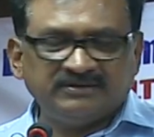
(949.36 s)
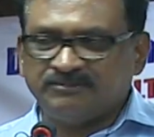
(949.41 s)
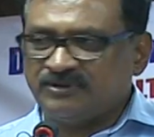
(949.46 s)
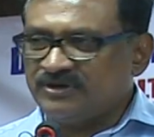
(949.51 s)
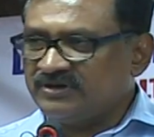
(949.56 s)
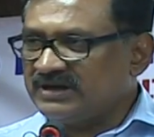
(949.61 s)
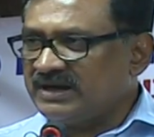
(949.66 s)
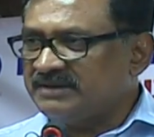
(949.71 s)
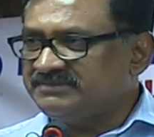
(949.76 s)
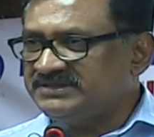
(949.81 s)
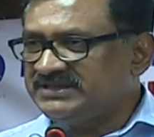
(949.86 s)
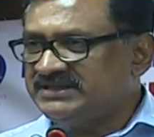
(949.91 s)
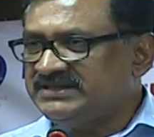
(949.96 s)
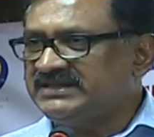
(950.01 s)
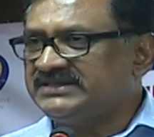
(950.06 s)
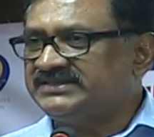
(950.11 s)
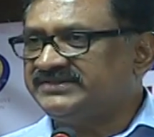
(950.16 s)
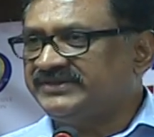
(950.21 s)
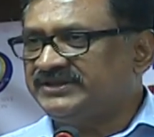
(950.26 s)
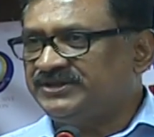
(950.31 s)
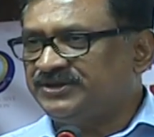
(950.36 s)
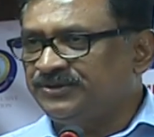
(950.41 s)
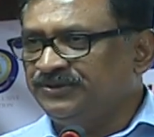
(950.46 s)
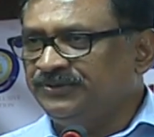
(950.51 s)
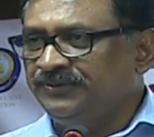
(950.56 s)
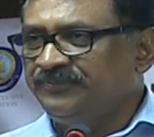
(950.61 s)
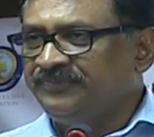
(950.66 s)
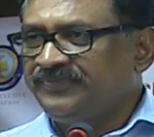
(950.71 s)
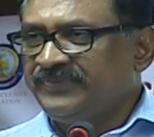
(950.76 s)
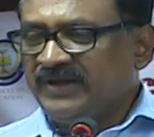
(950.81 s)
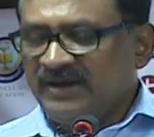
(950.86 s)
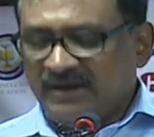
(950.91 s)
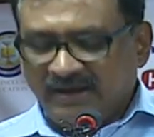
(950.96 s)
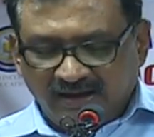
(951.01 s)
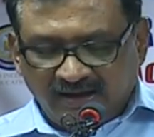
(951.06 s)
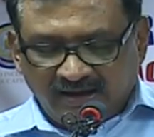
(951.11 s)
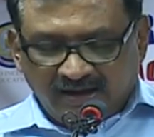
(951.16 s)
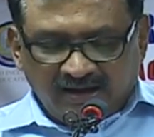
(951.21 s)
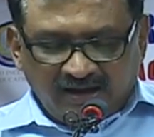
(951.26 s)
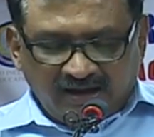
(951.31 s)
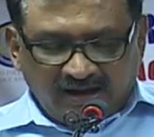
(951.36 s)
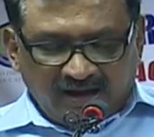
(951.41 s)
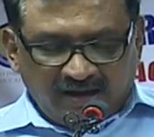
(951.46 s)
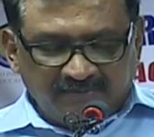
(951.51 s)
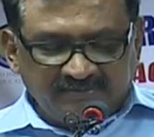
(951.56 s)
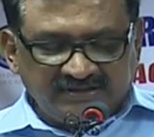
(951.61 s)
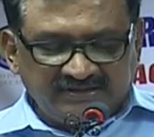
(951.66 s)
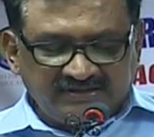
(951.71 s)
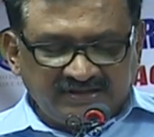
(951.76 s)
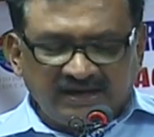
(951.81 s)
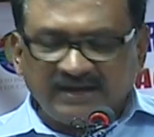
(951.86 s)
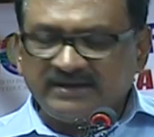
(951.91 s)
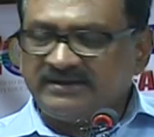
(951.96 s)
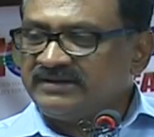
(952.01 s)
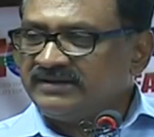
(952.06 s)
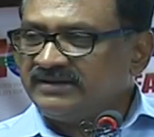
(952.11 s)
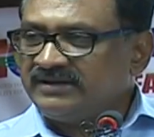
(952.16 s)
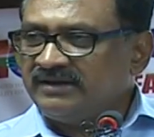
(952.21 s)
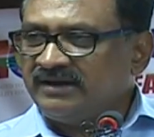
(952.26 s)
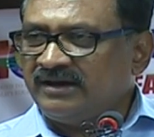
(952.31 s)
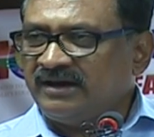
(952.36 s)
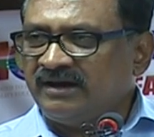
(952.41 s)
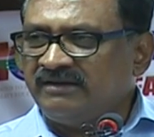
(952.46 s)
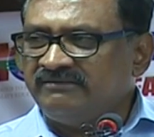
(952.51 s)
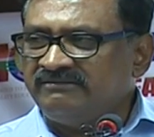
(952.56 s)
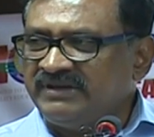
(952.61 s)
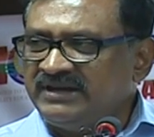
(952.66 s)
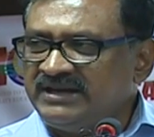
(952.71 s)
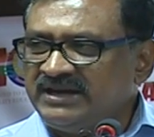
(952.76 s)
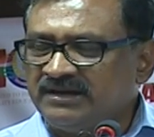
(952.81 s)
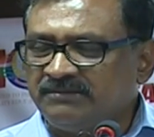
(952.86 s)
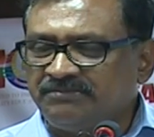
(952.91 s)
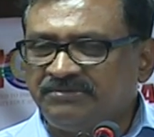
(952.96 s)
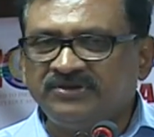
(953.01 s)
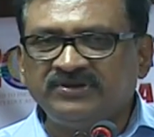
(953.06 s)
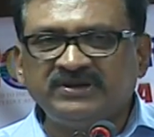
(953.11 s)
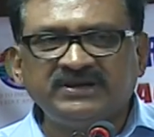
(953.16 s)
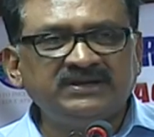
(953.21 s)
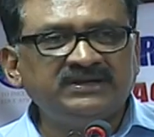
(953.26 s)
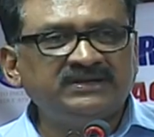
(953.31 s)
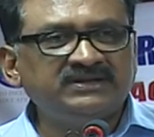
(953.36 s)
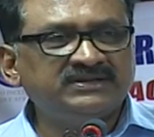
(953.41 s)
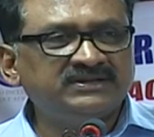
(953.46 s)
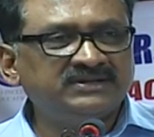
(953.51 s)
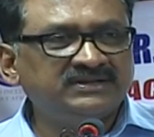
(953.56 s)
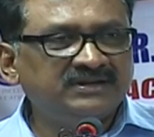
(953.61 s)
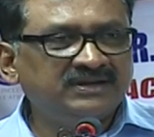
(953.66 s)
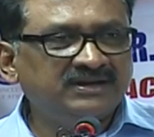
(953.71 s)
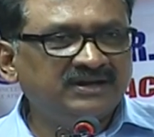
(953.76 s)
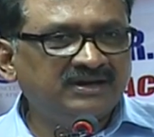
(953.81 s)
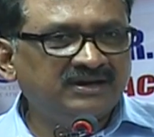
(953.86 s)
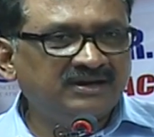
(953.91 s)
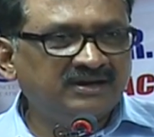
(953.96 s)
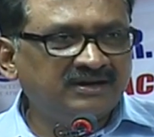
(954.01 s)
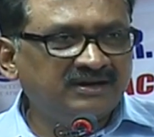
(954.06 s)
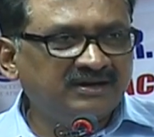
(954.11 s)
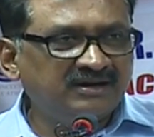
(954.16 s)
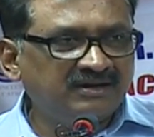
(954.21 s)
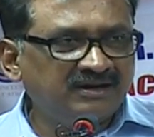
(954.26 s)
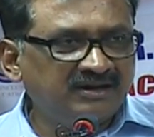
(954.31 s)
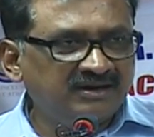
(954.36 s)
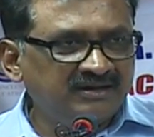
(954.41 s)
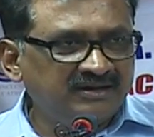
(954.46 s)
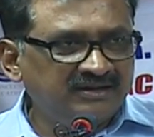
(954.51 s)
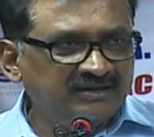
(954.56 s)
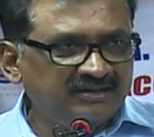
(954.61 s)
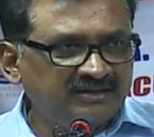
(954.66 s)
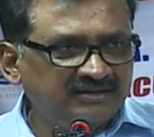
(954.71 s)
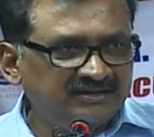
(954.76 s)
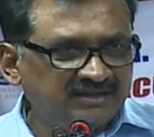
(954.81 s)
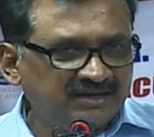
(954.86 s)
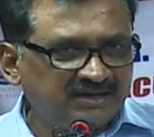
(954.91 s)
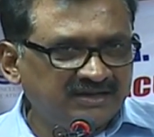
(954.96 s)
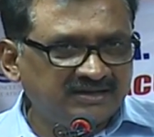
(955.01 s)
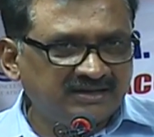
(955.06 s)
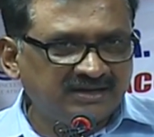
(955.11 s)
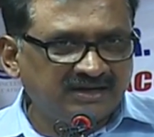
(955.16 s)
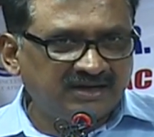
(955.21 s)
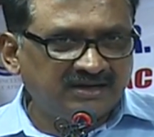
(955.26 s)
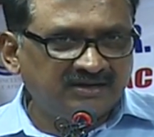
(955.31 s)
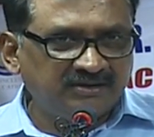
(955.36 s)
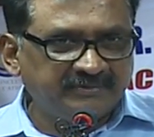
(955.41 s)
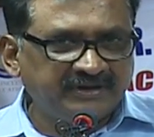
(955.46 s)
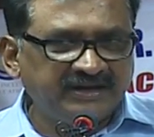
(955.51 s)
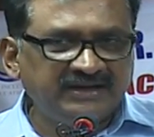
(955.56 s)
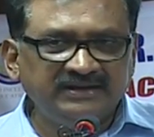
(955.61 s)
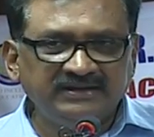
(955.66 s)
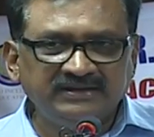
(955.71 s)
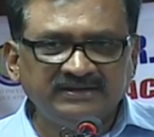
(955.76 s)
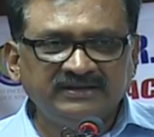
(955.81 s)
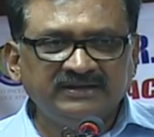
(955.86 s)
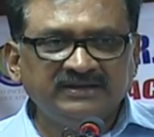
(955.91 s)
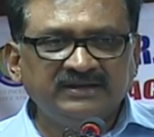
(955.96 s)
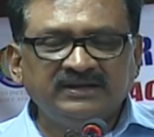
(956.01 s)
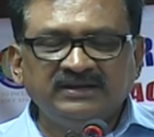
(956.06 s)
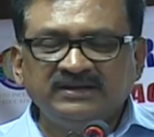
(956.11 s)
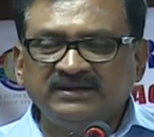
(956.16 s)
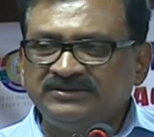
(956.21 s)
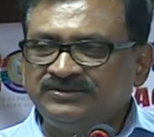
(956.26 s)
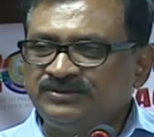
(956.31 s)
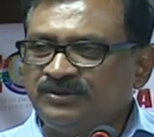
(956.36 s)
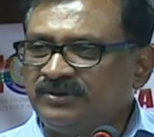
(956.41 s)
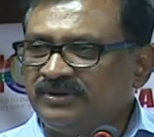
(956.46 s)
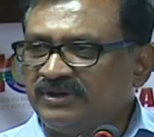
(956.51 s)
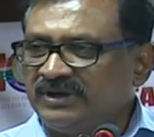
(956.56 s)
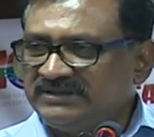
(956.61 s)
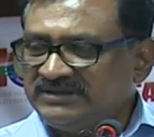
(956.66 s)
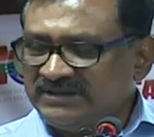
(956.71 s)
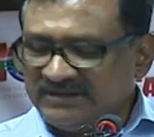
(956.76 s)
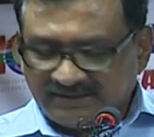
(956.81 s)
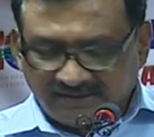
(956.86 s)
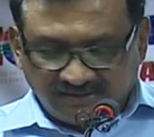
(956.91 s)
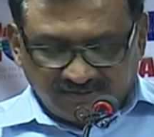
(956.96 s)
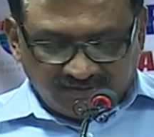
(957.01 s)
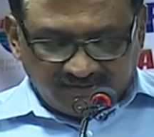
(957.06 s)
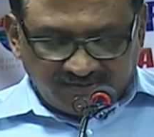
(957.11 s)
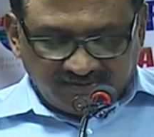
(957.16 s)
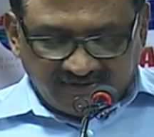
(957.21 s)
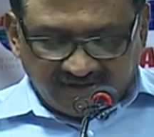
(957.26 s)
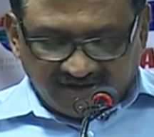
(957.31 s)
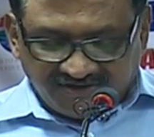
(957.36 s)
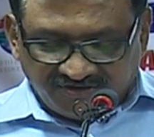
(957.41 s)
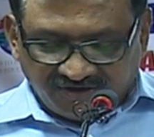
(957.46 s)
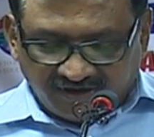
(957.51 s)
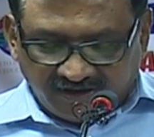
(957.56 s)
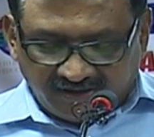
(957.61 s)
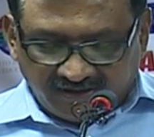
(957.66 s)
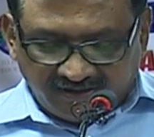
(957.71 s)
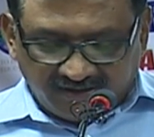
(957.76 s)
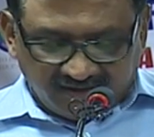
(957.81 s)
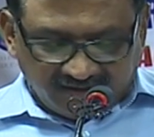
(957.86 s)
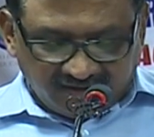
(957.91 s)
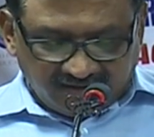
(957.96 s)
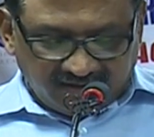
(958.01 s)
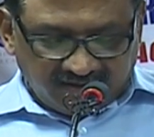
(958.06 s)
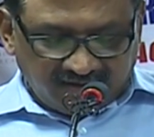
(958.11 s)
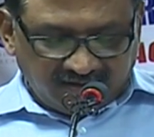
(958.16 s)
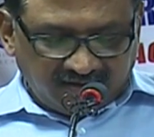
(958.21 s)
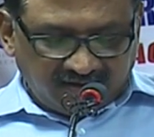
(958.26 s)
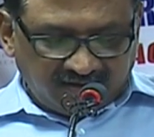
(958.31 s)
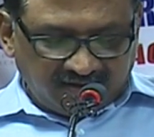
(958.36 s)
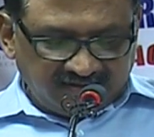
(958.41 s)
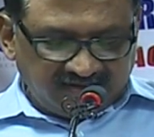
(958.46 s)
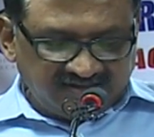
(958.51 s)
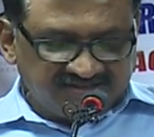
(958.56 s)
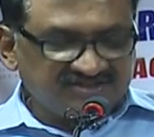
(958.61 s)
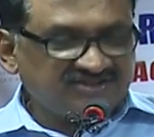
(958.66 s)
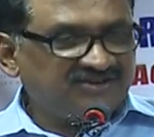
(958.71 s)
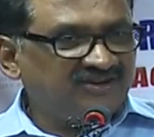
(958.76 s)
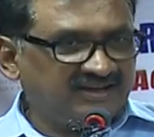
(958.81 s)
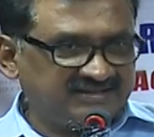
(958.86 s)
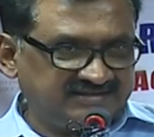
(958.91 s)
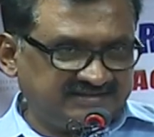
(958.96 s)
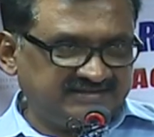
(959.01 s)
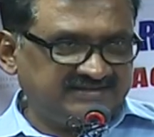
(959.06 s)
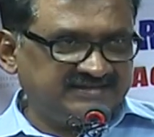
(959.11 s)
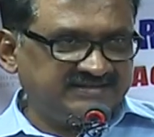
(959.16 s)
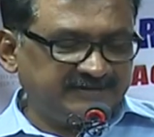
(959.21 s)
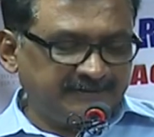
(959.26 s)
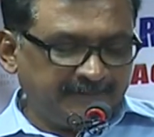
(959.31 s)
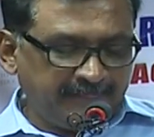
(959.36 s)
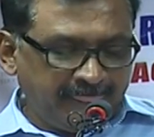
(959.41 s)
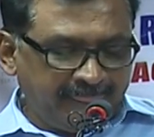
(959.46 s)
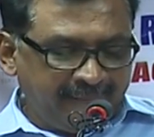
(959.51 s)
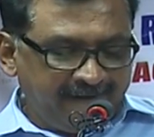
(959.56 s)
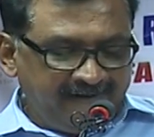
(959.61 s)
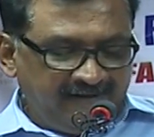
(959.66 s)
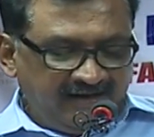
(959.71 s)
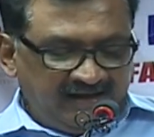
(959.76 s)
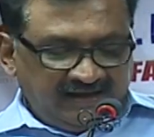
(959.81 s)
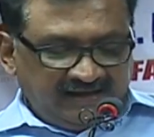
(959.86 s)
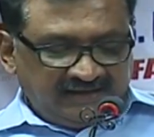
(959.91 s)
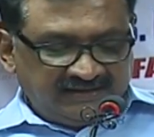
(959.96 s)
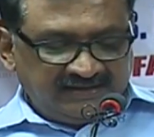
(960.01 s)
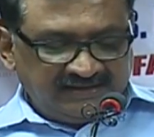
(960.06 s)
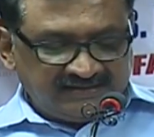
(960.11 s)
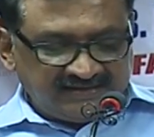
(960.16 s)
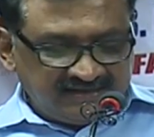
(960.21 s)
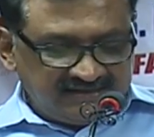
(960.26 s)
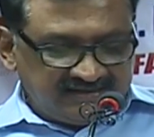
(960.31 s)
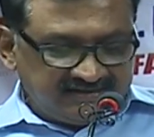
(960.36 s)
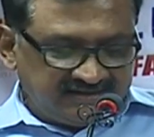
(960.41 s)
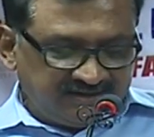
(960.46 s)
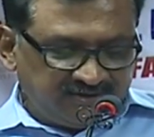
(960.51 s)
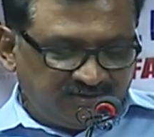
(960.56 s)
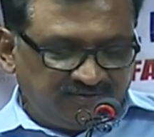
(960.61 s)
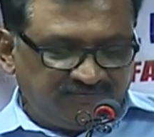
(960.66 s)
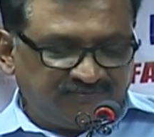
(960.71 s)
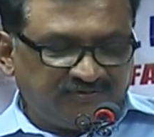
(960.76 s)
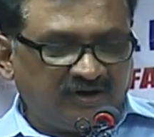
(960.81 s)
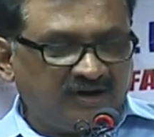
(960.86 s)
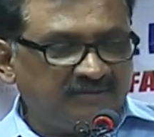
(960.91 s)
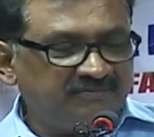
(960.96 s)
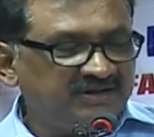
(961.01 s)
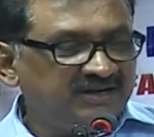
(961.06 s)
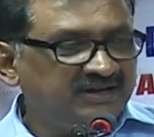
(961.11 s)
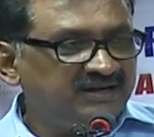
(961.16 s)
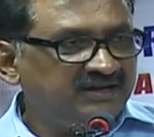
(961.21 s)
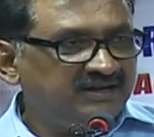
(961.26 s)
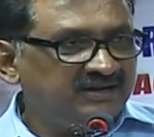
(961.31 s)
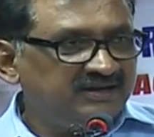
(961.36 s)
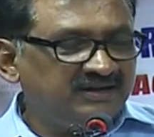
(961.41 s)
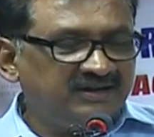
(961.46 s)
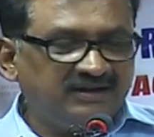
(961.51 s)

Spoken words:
program sheet is with you. I mean, they are very reputed in their domain. So I think, you will enjoy these classes. This is, formal